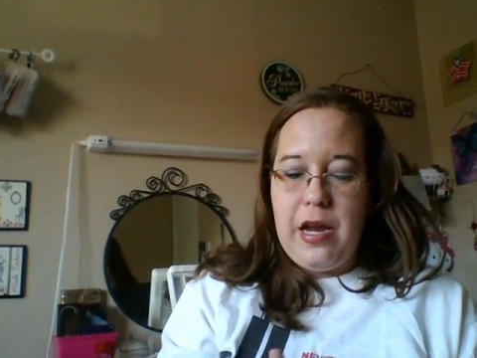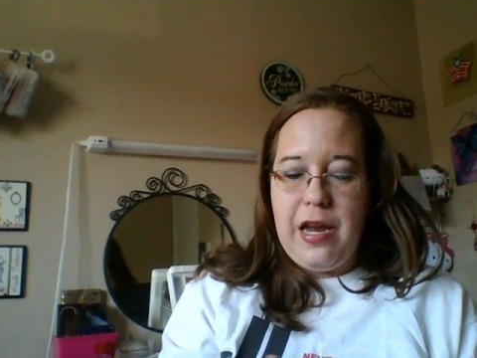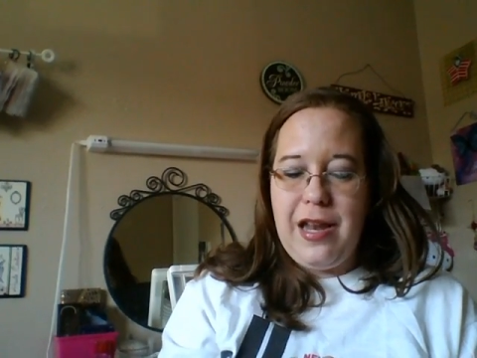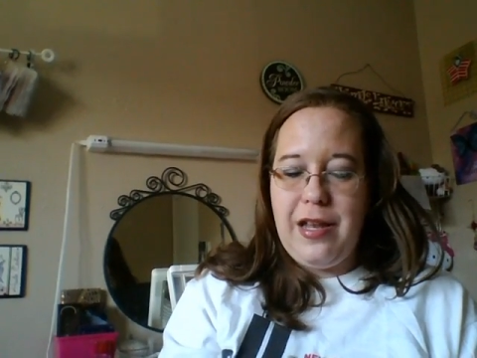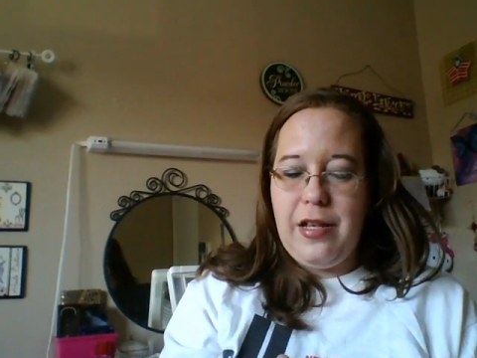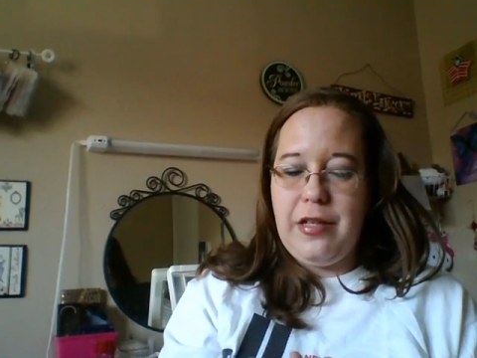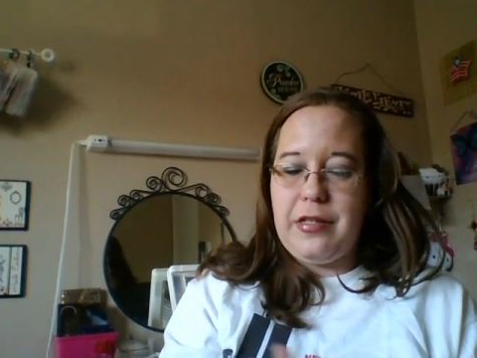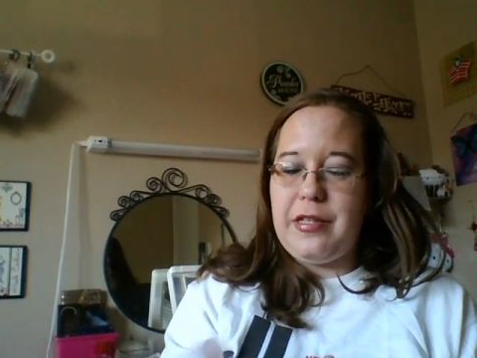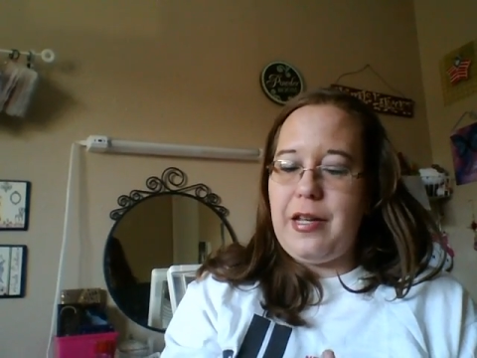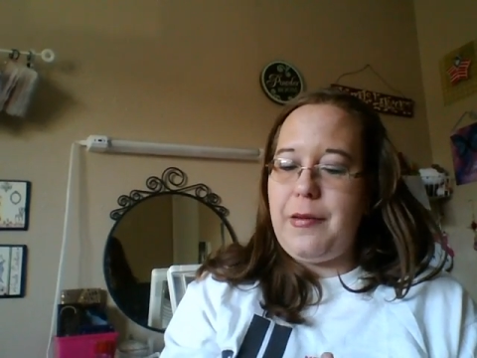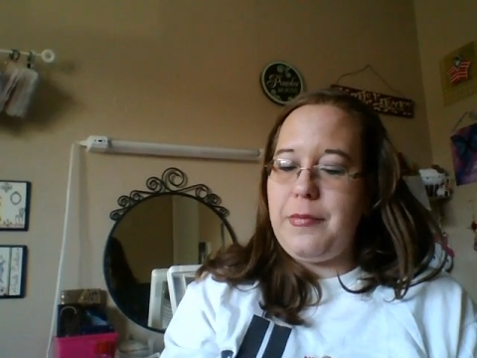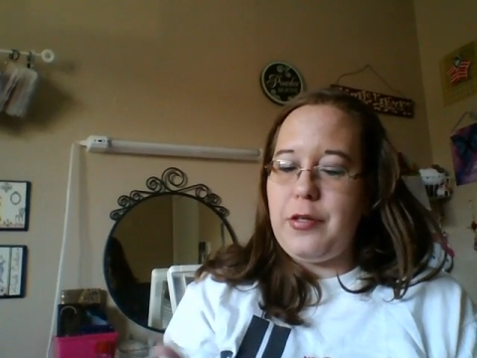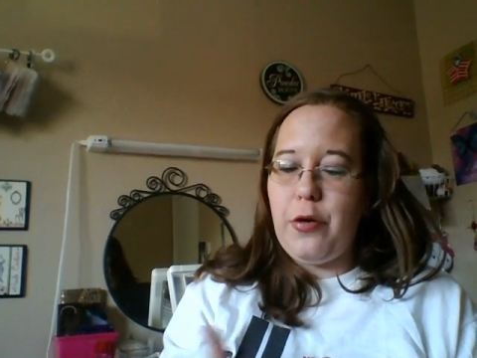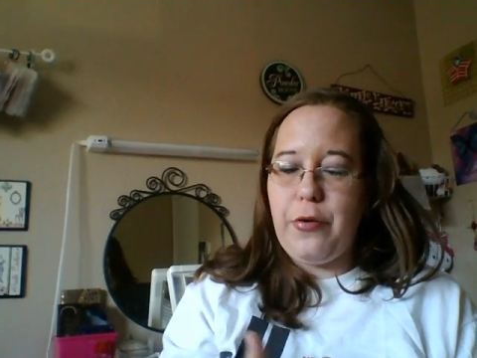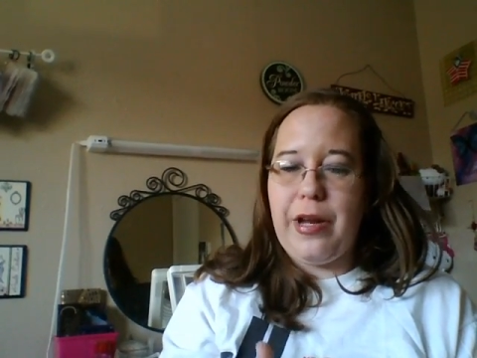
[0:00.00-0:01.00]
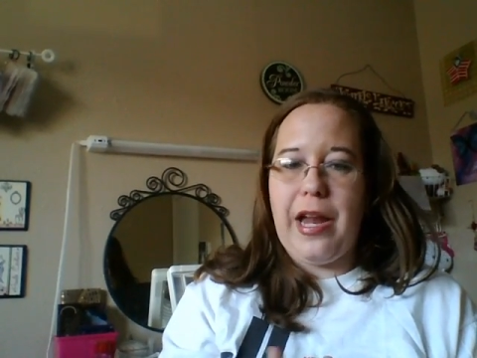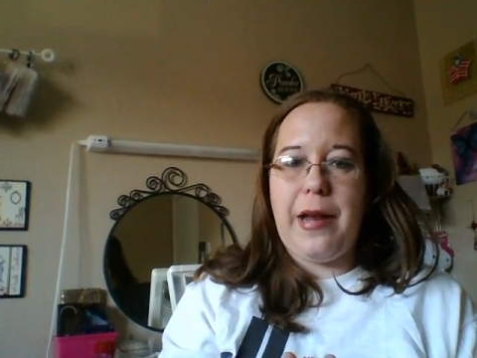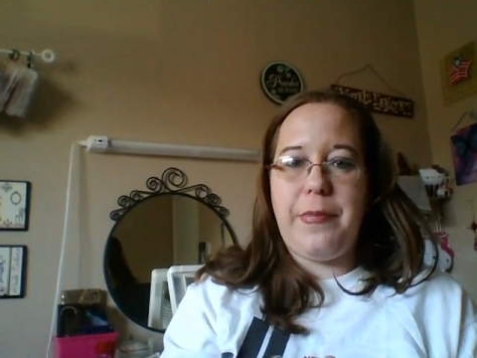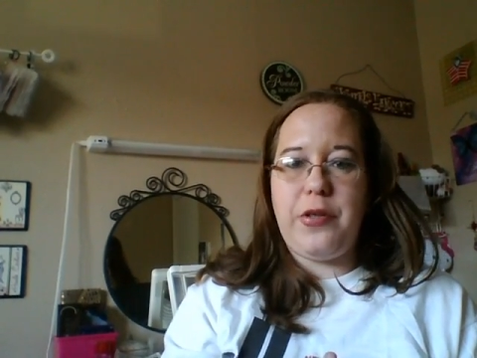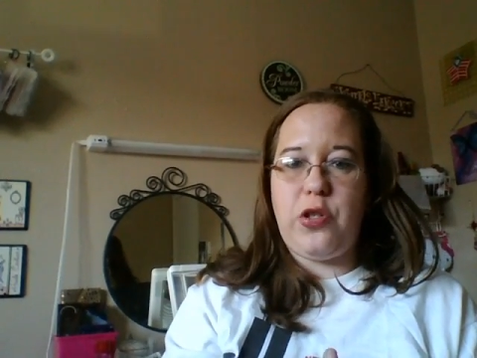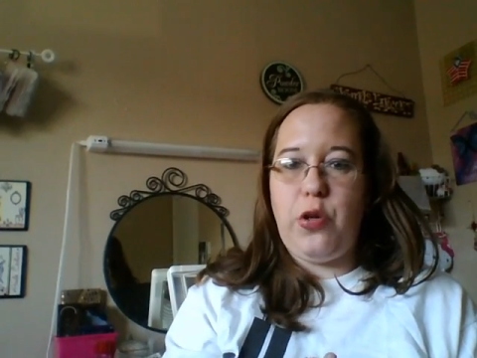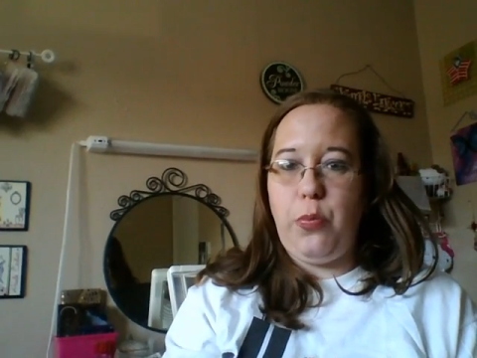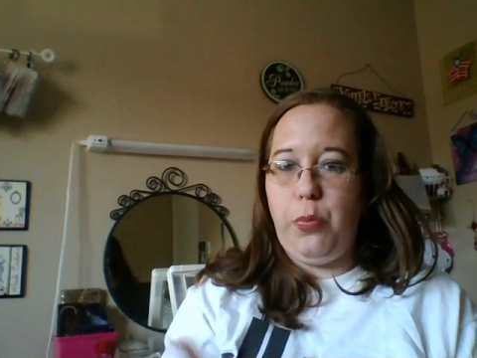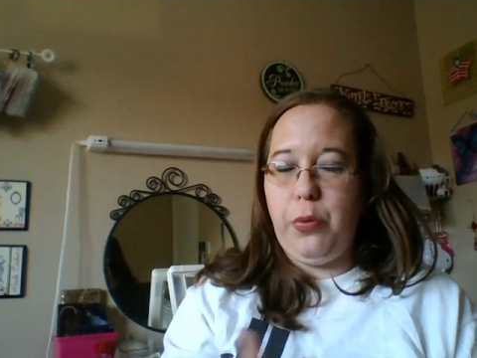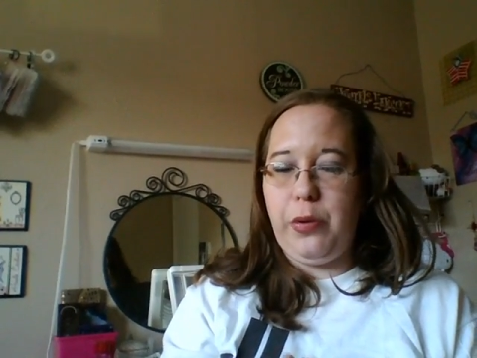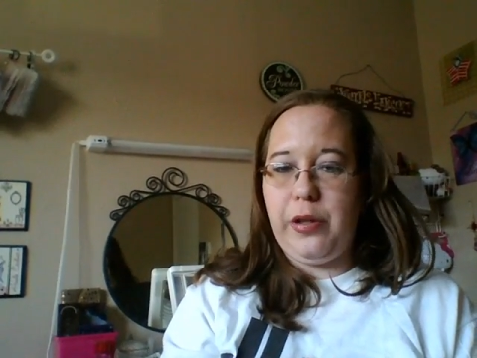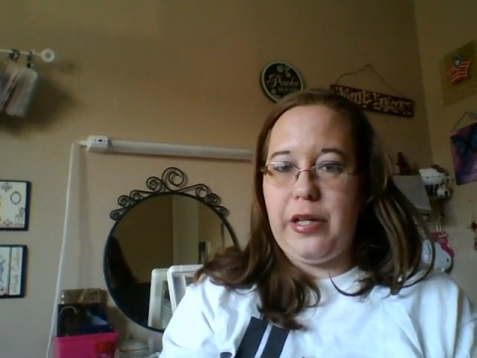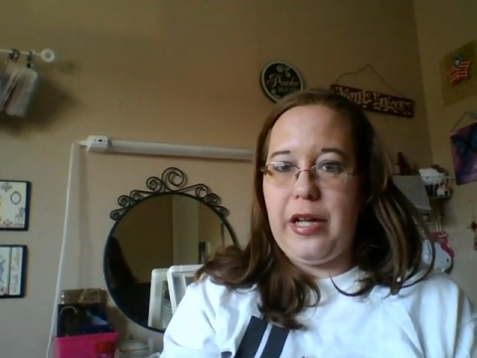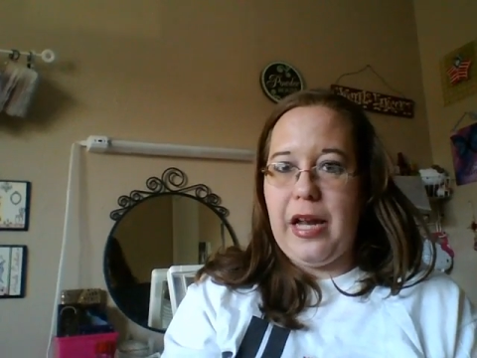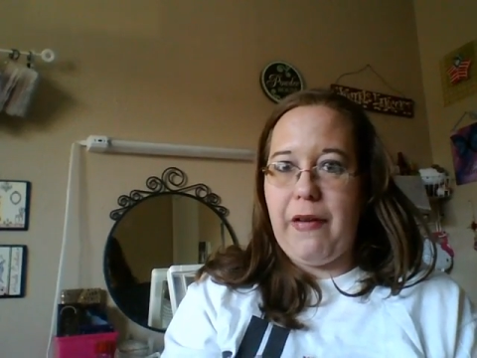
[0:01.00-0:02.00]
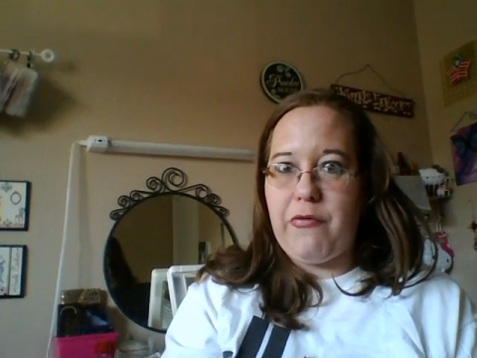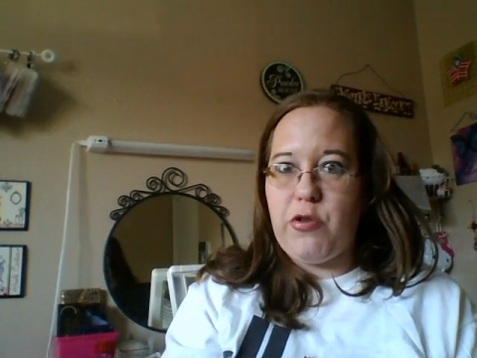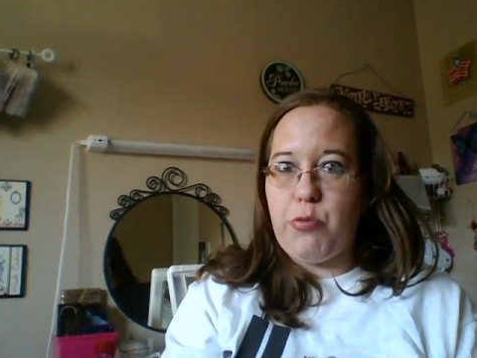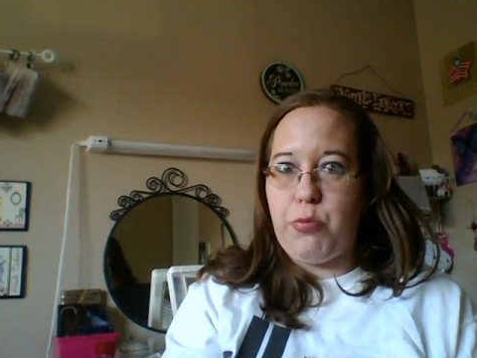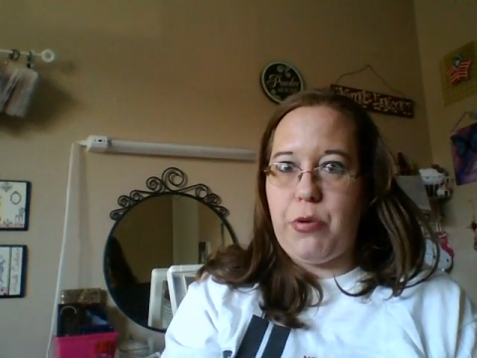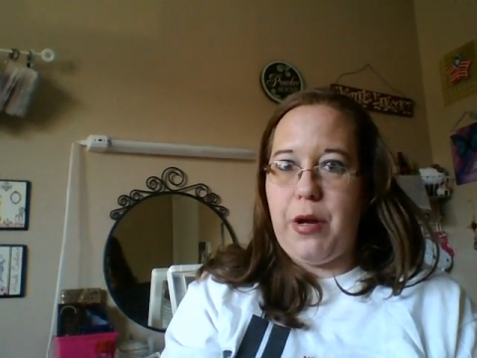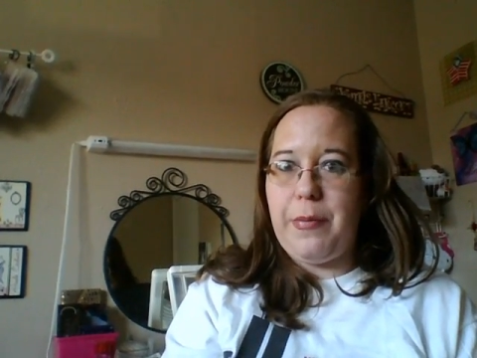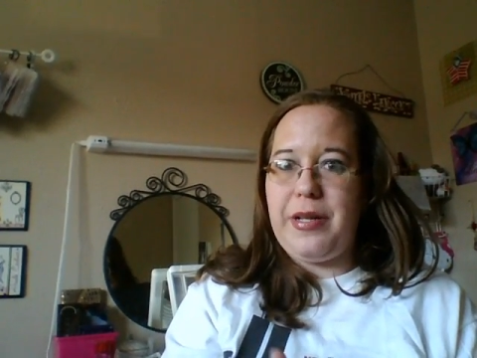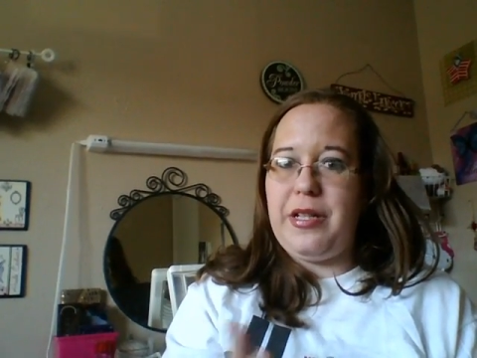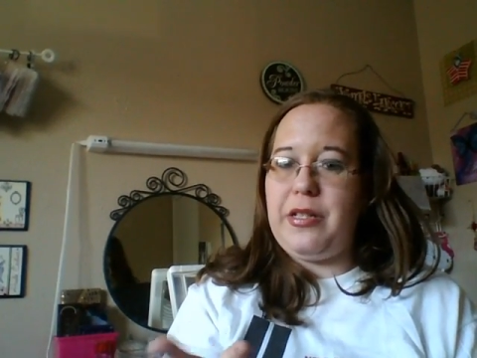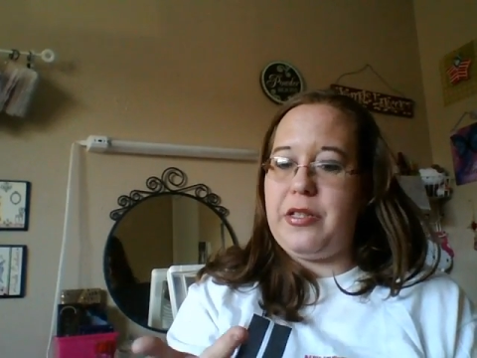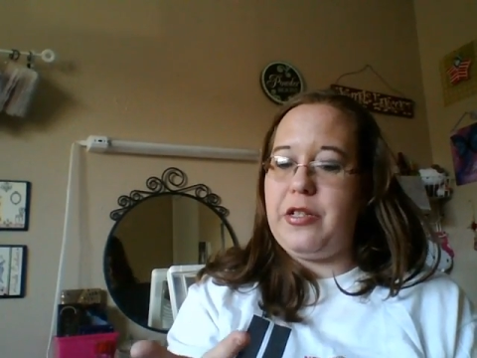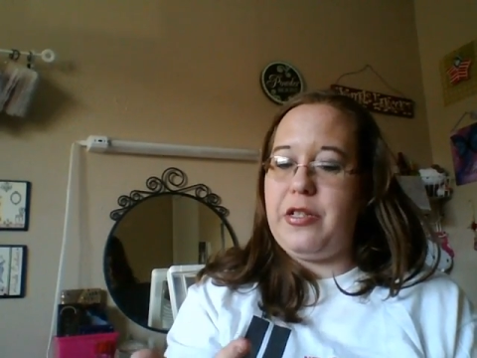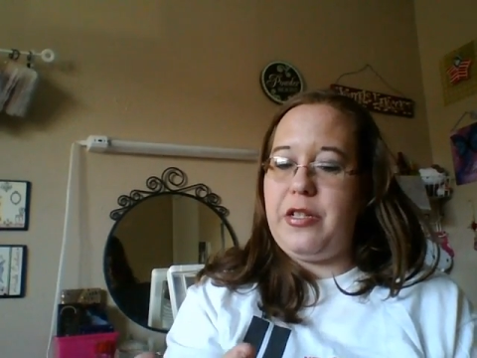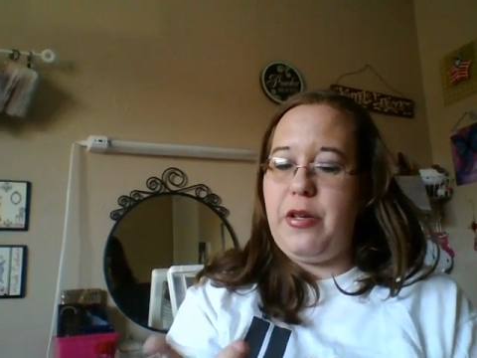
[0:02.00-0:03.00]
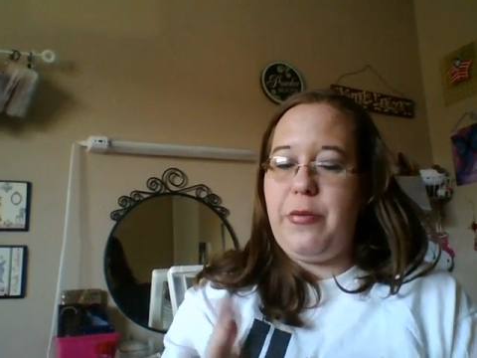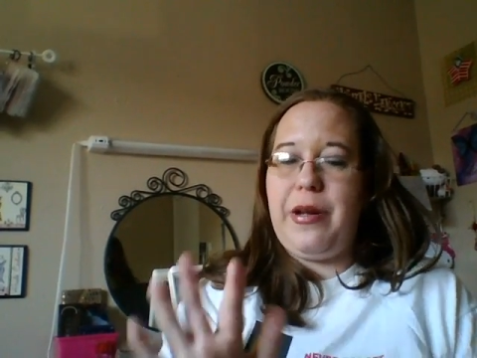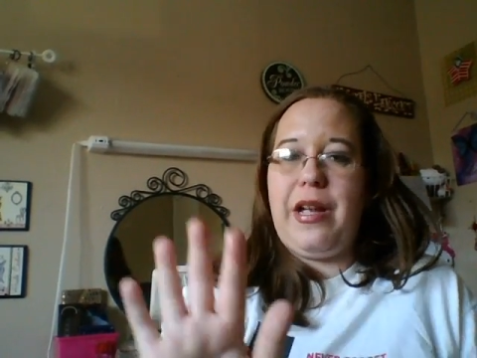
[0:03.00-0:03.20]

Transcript: it seems okay, but you really have to rub it until you